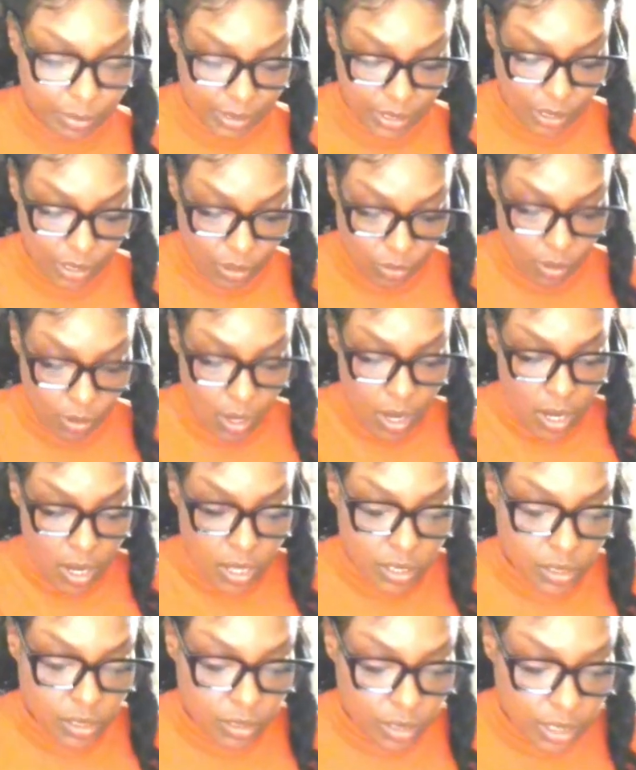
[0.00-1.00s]
But no,
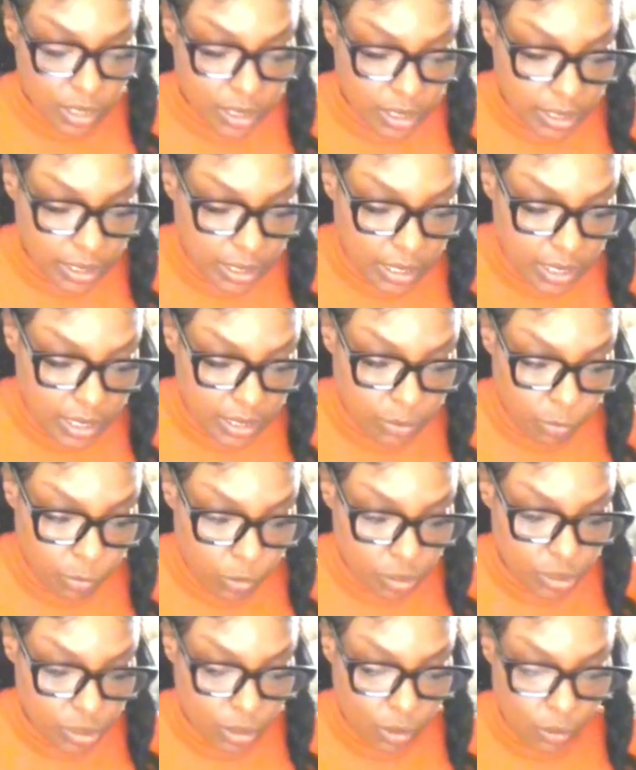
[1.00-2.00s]
seriously, it's
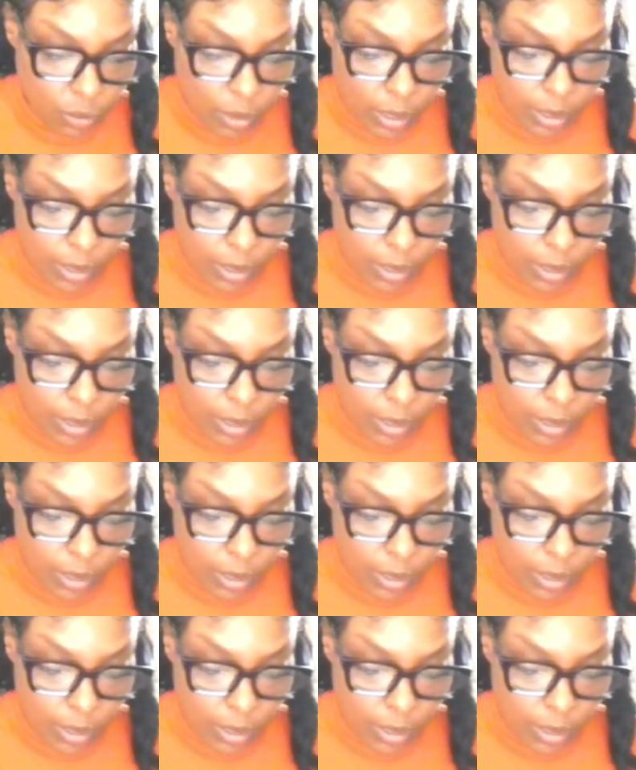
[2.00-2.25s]
more so